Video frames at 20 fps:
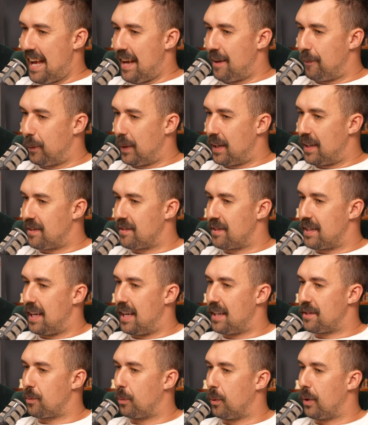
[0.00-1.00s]
And when it
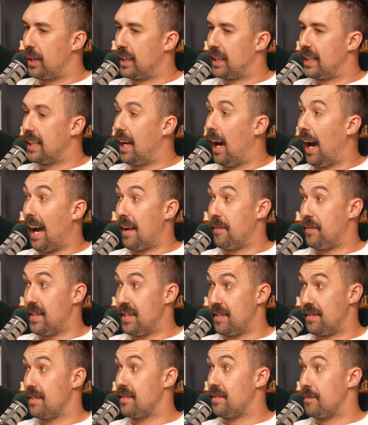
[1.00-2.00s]
starts working, I
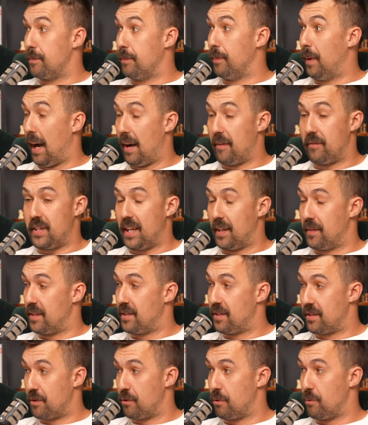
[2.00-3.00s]
this is I've done
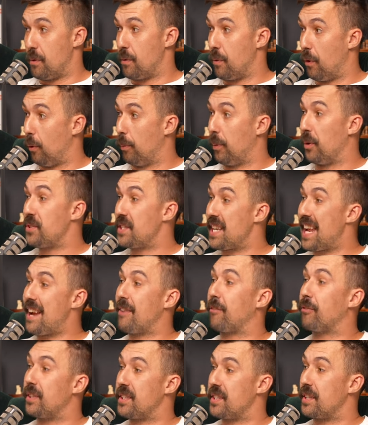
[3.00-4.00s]
this to almost
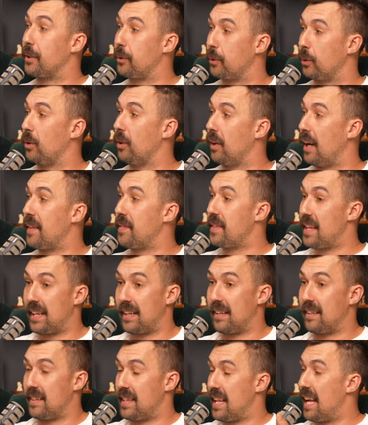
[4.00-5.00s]
every single client
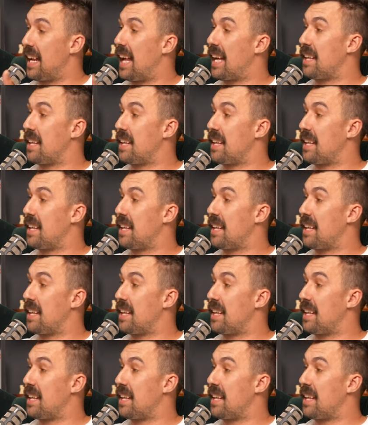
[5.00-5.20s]
that that